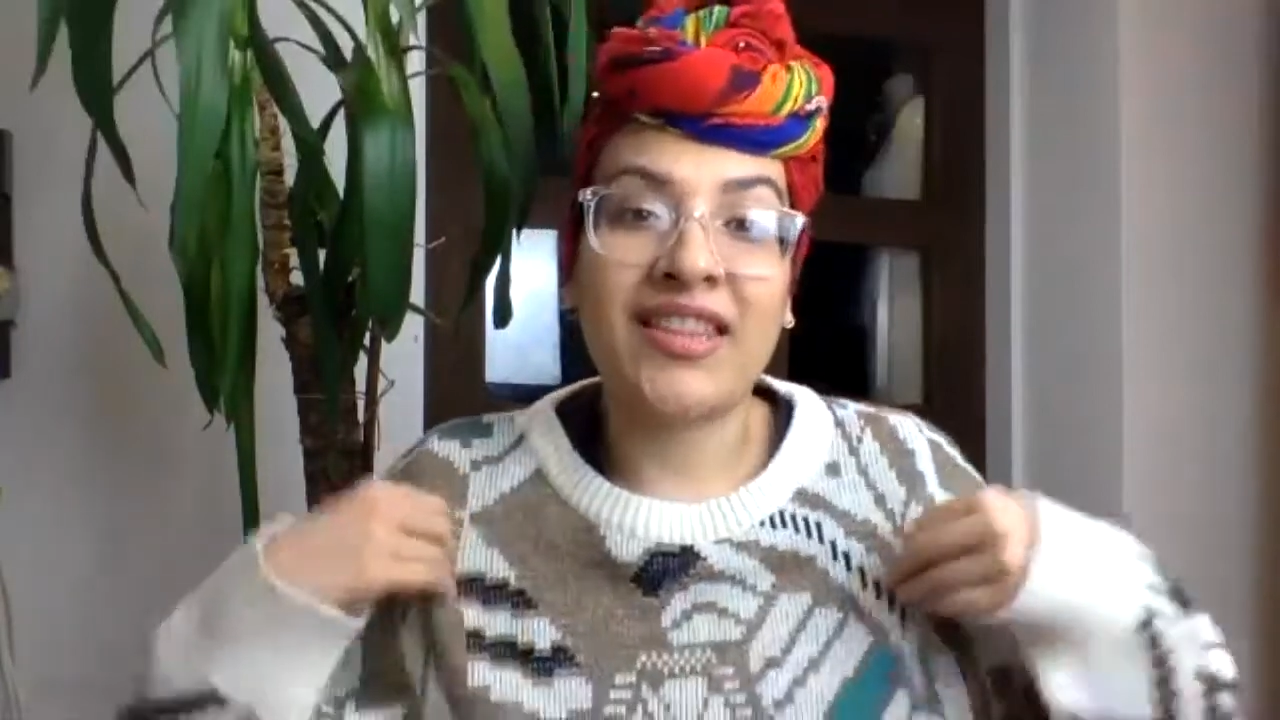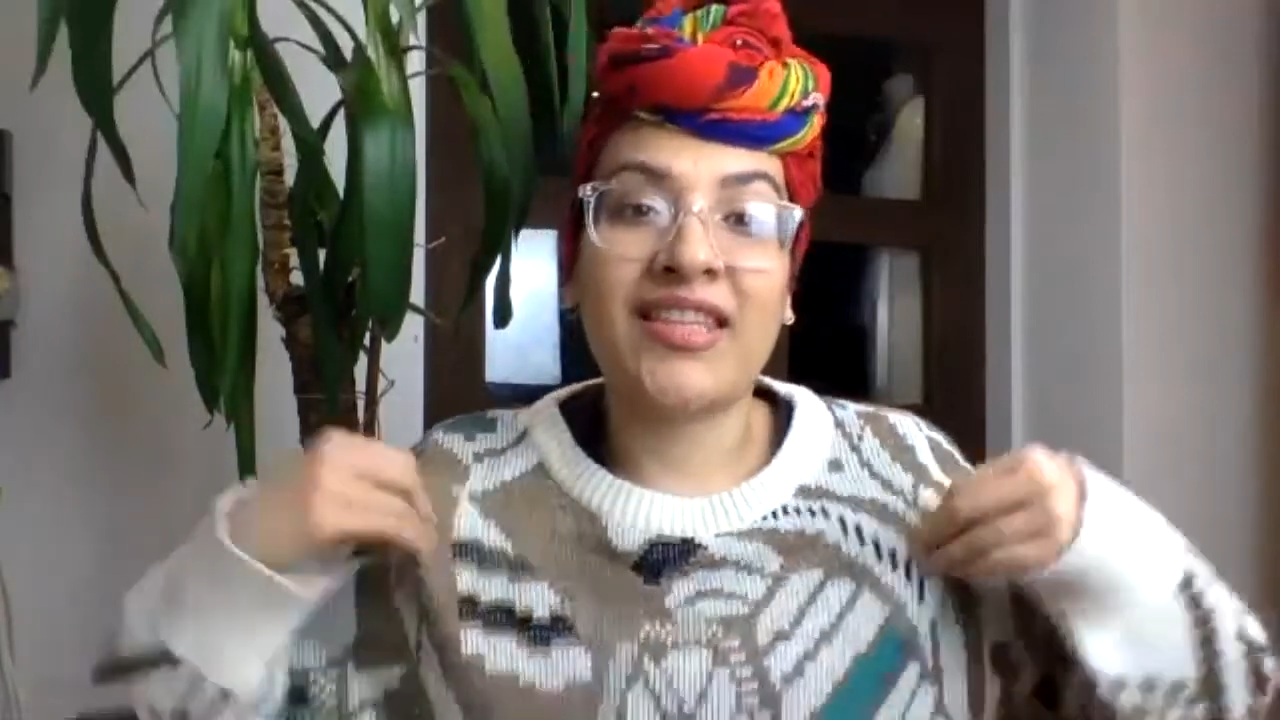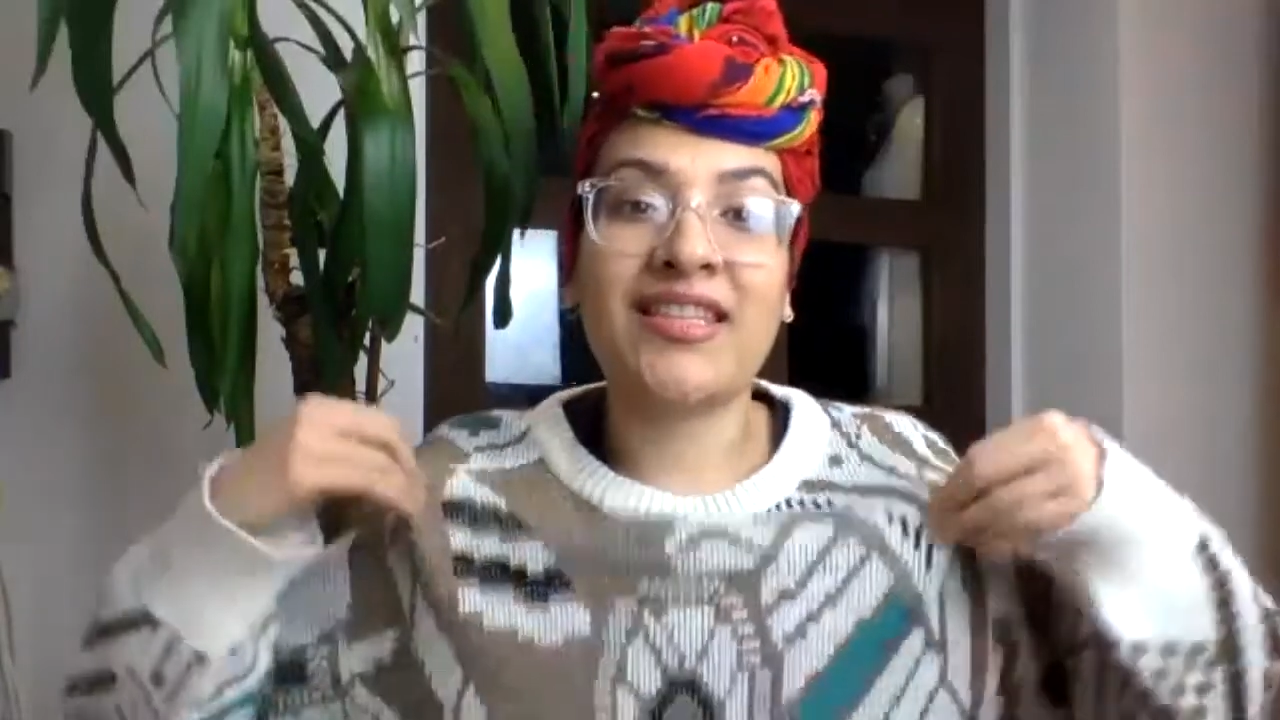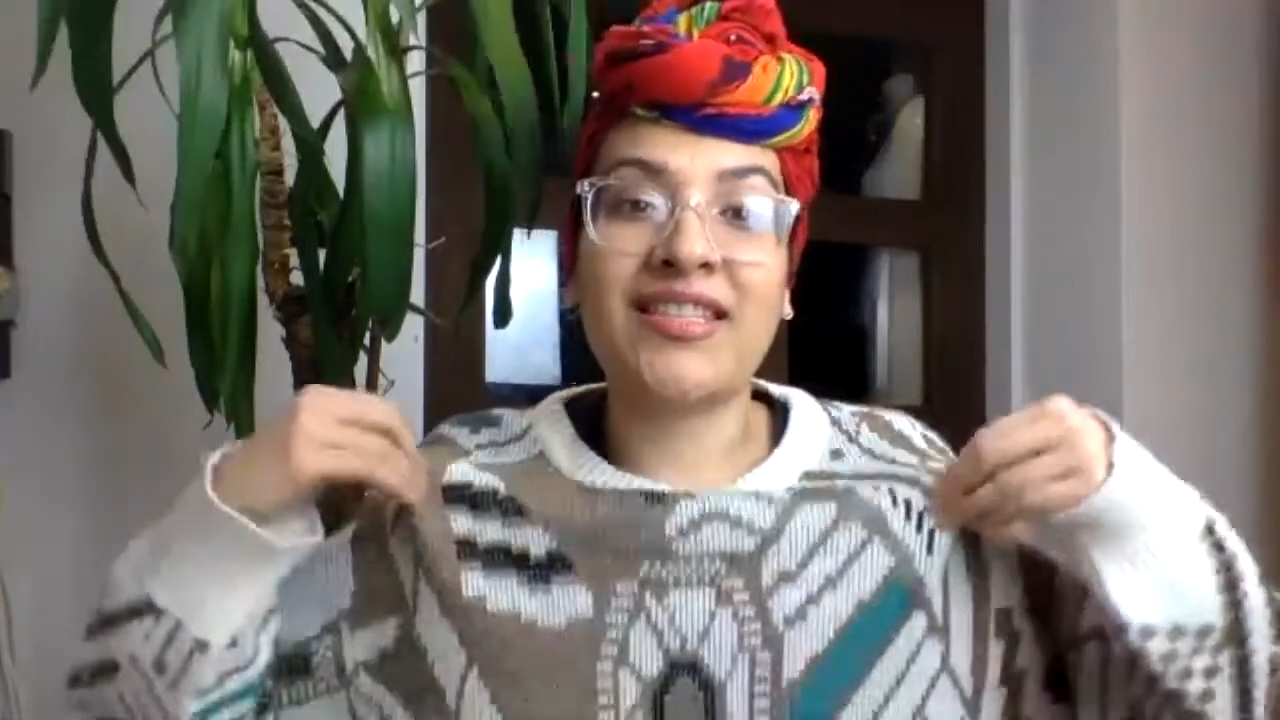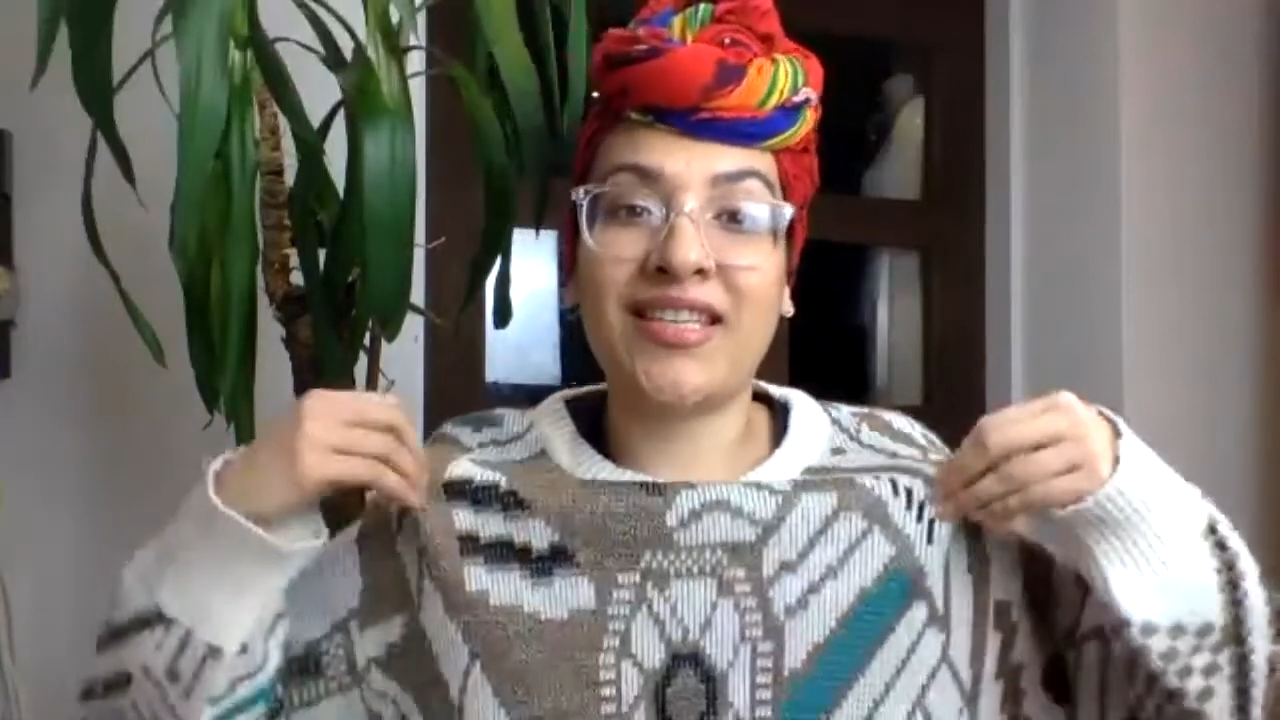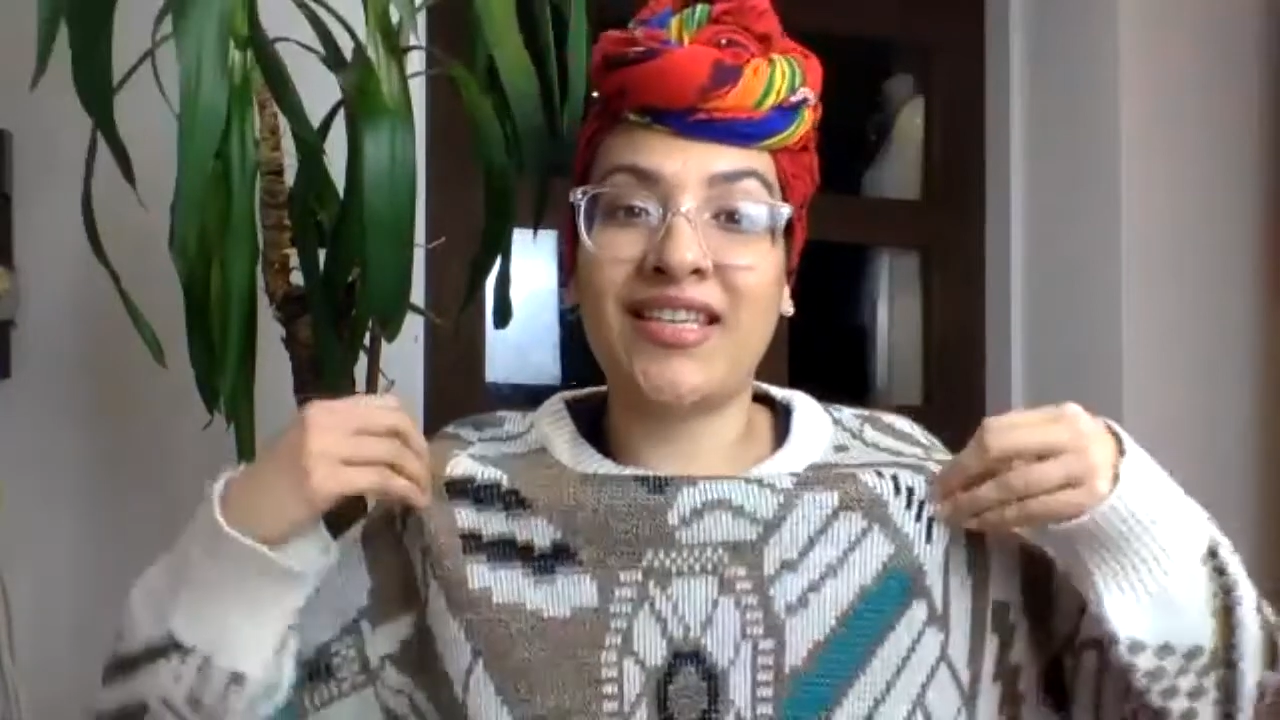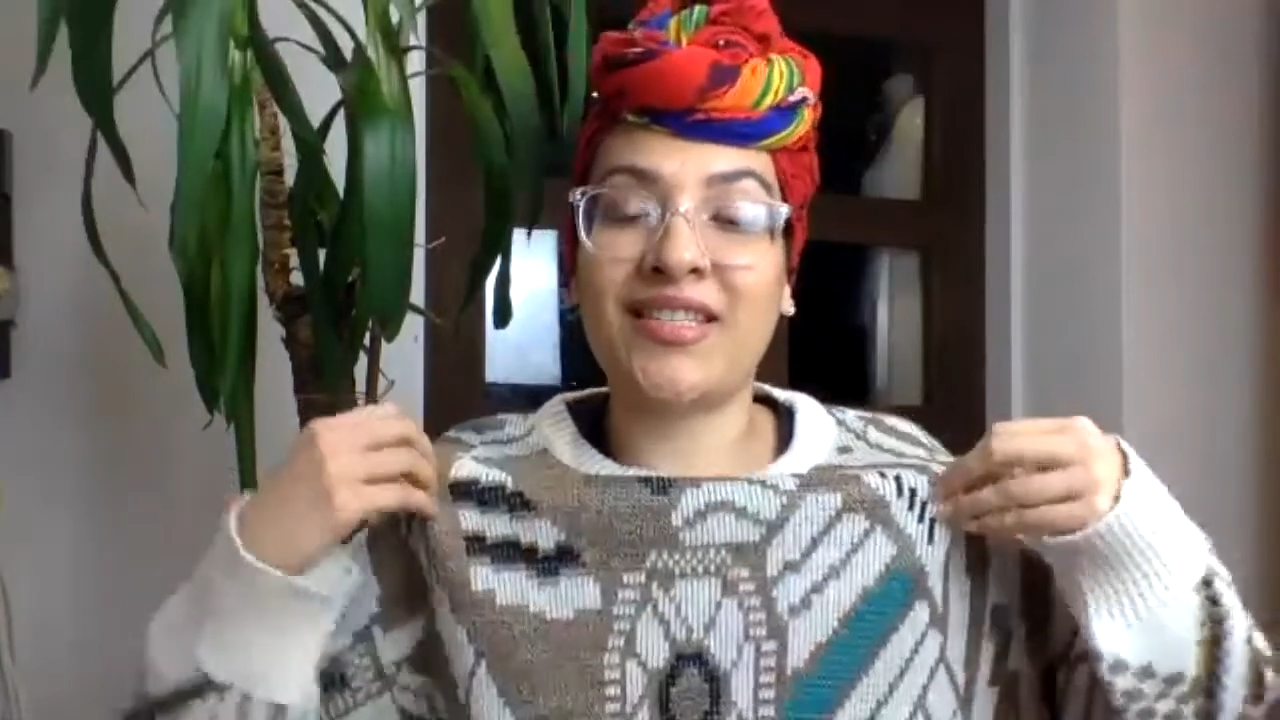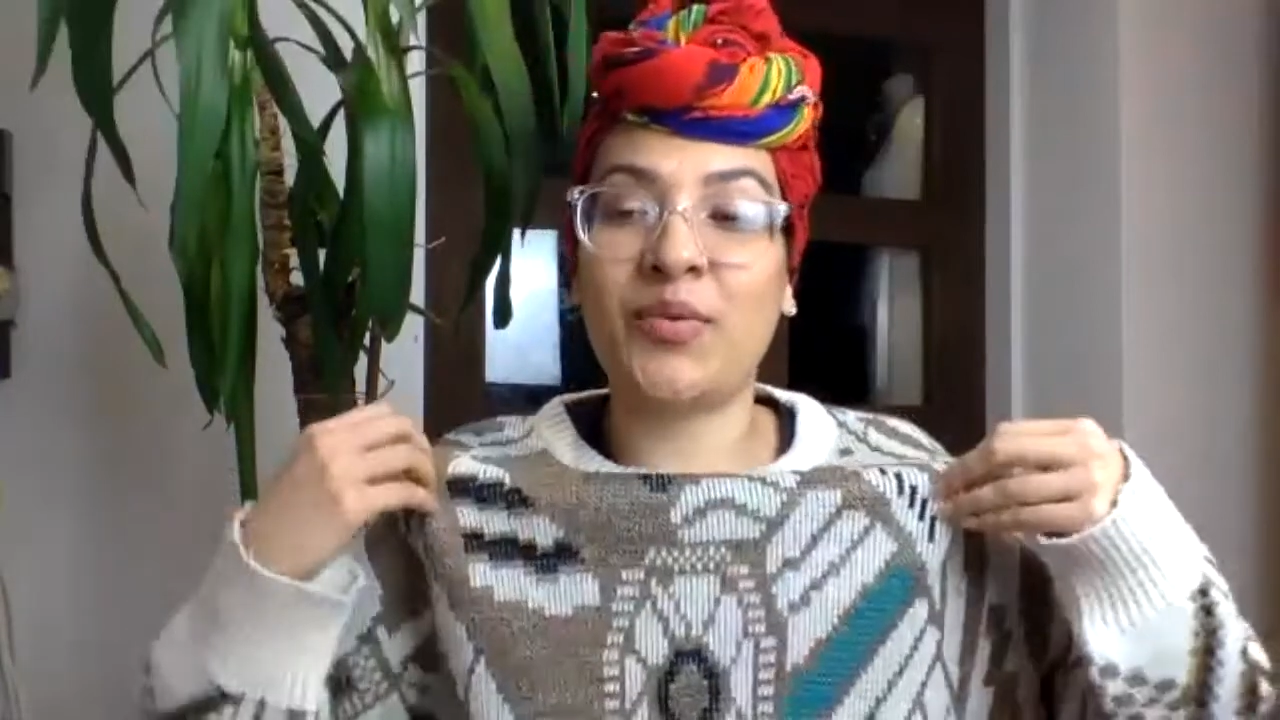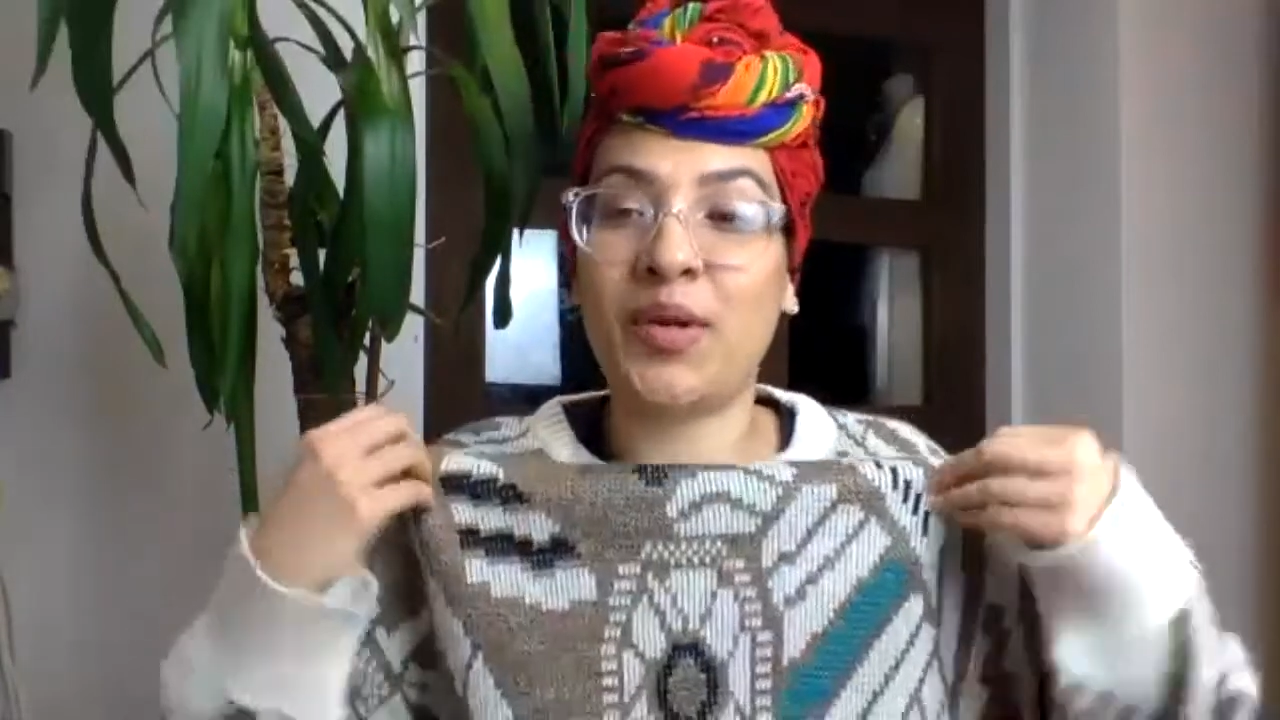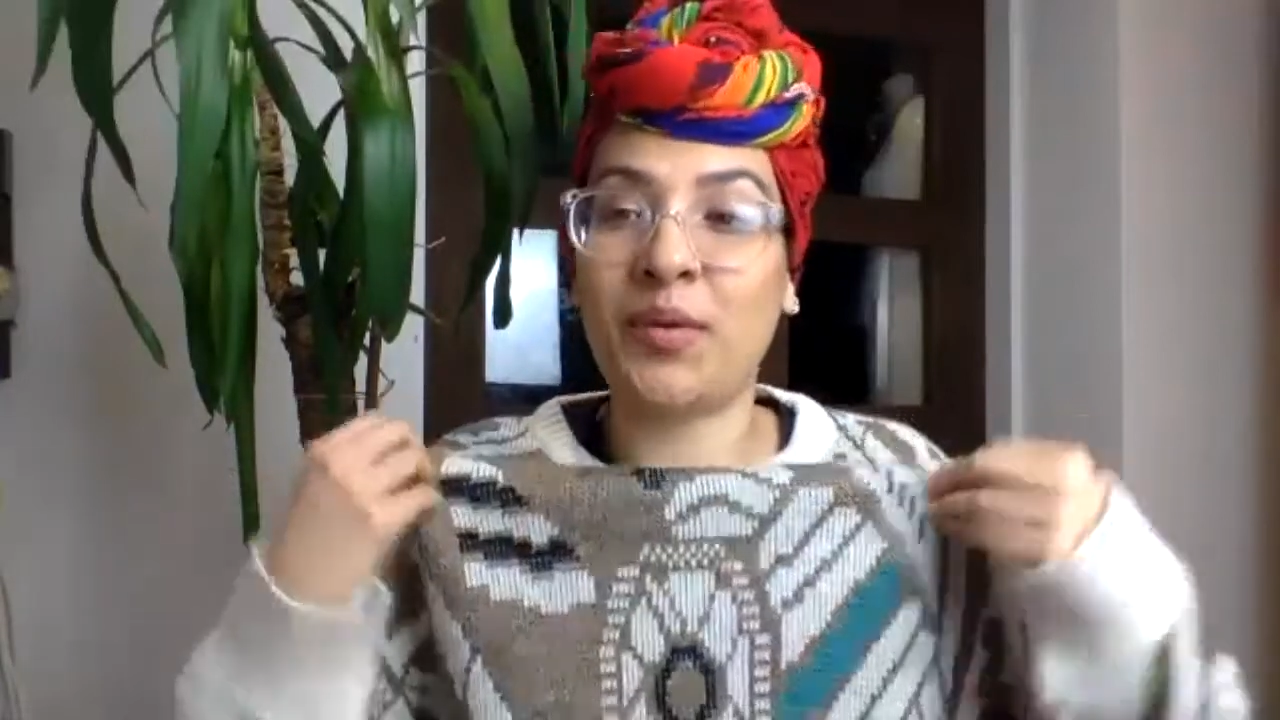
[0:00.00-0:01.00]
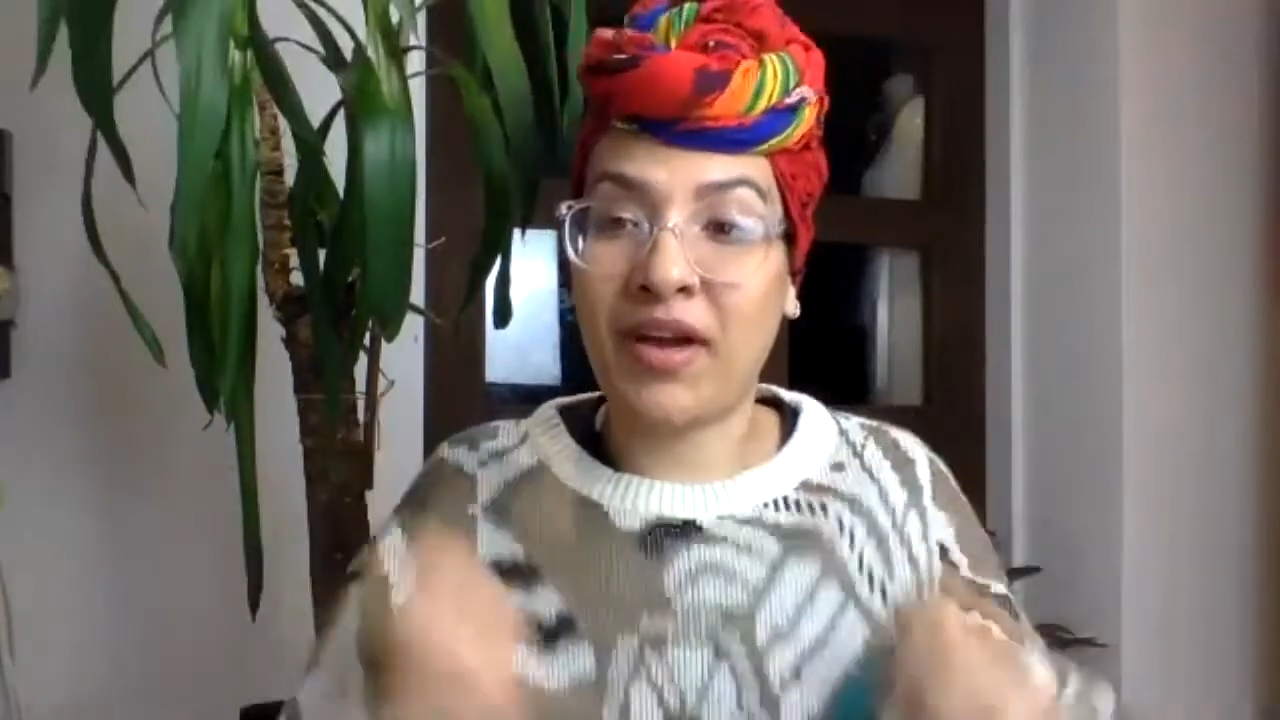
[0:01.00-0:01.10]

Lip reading: this is one of my